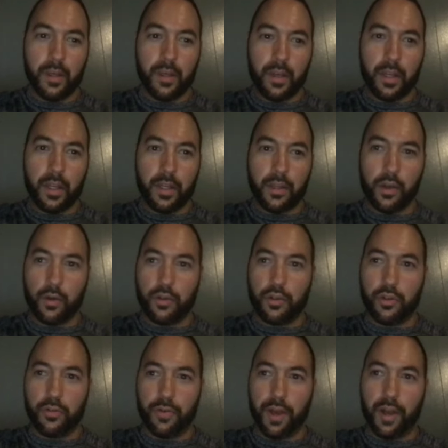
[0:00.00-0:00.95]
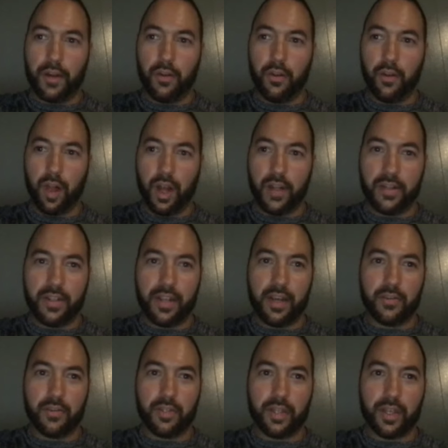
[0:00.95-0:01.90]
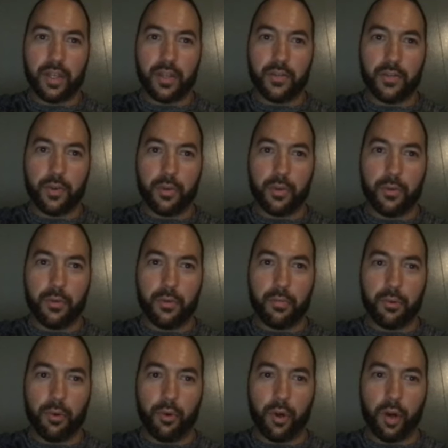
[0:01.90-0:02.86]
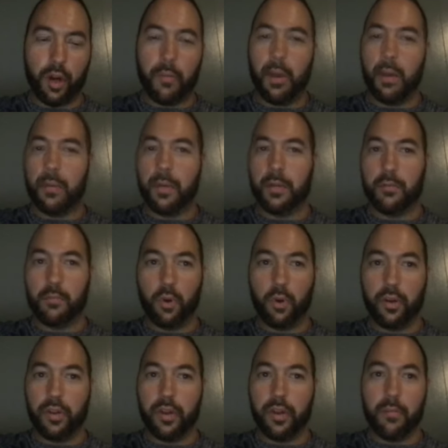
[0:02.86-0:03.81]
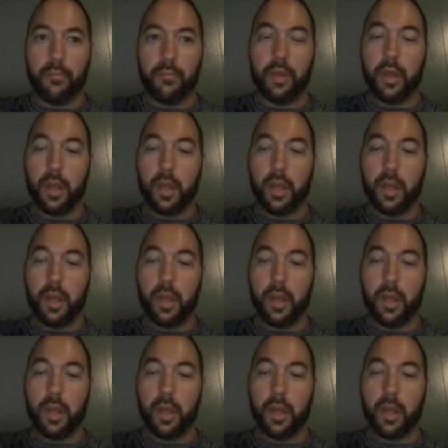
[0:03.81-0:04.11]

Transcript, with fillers: And coach, you've had a lot of talented kids run through the program. I mean, one of them